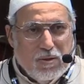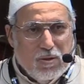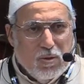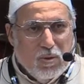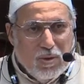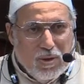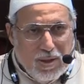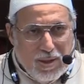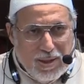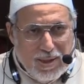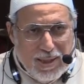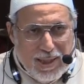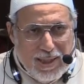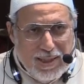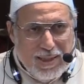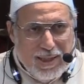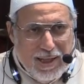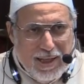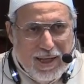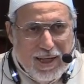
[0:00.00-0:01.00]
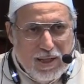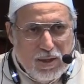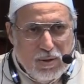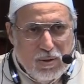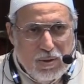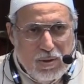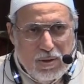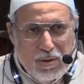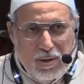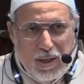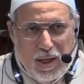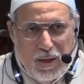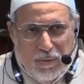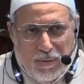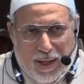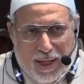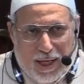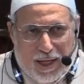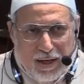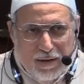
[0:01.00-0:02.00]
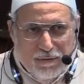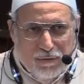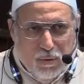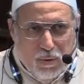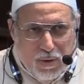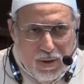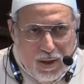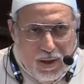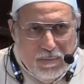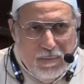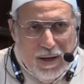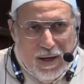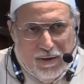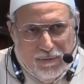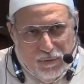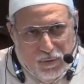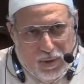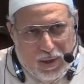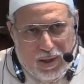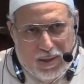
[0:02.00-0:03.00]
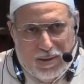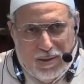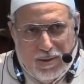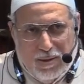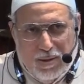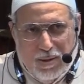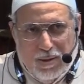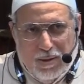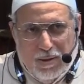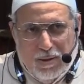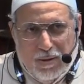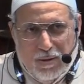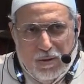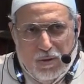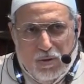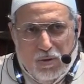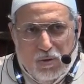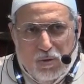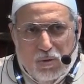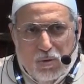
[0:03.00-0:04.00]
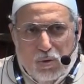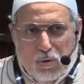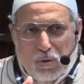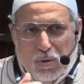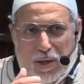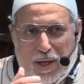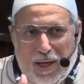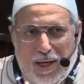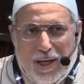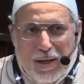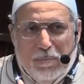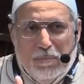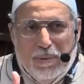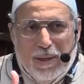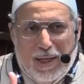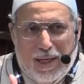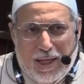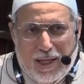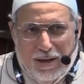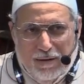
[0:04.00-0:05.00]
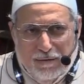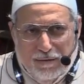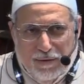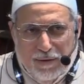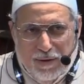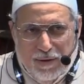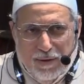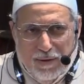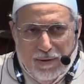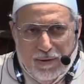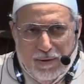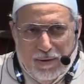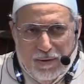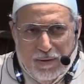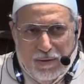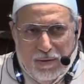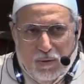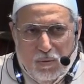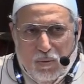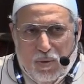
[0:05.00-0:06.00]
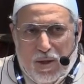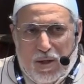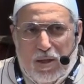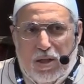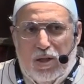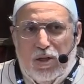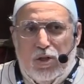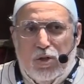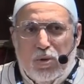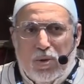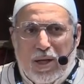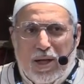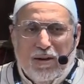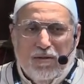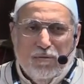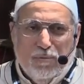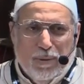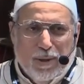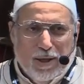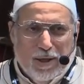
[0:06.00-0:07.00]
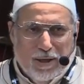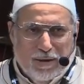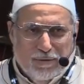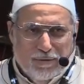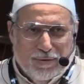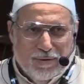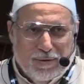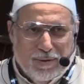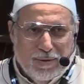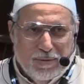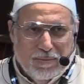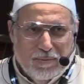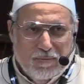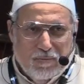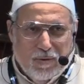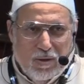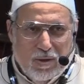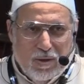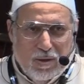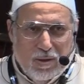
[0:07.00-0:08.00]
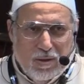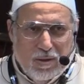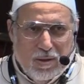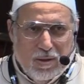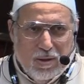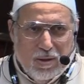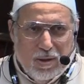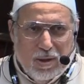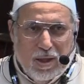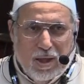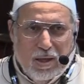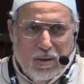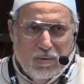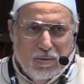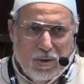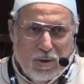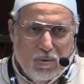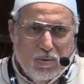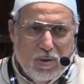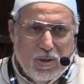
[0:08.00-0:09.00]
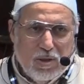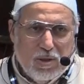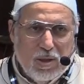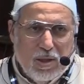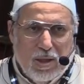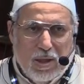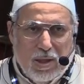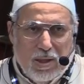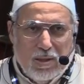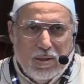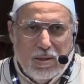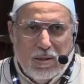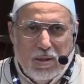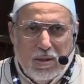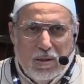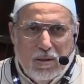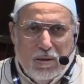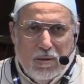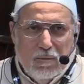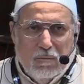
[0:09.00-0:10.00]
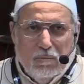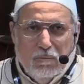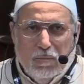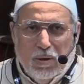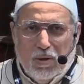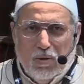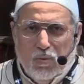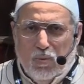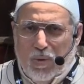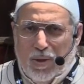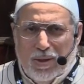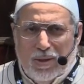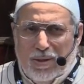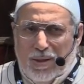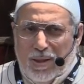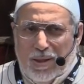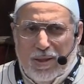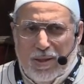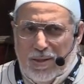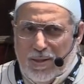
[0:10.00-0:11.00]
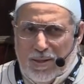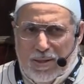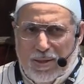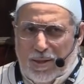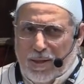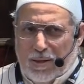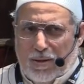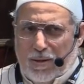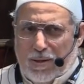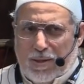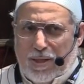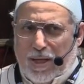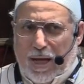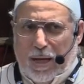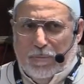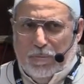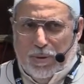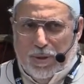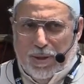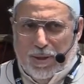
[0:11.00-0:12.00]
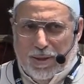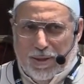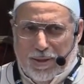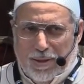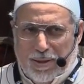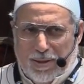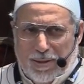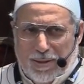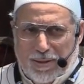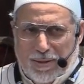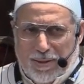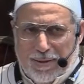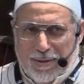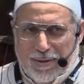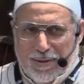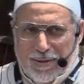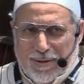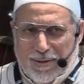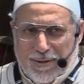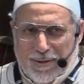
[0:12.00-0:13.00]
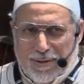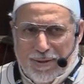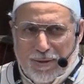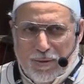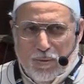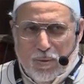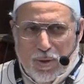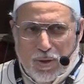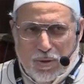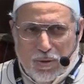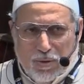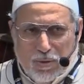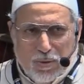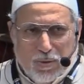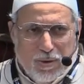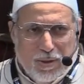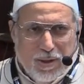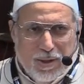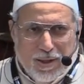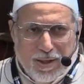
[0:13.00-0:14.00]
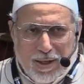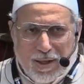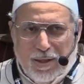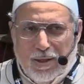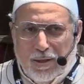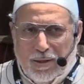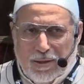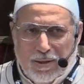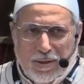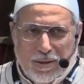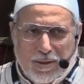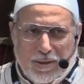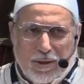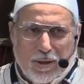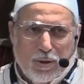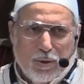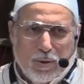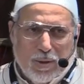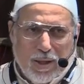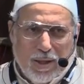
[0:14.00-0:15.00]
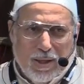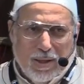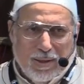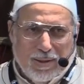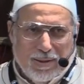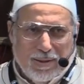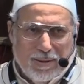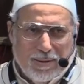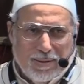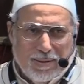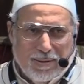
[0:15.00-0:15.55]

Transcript: So this is a lesson directly for them and for us to really believe what they should have believed. Now the question is, but we didn't see this happening. We only read it in the Quran.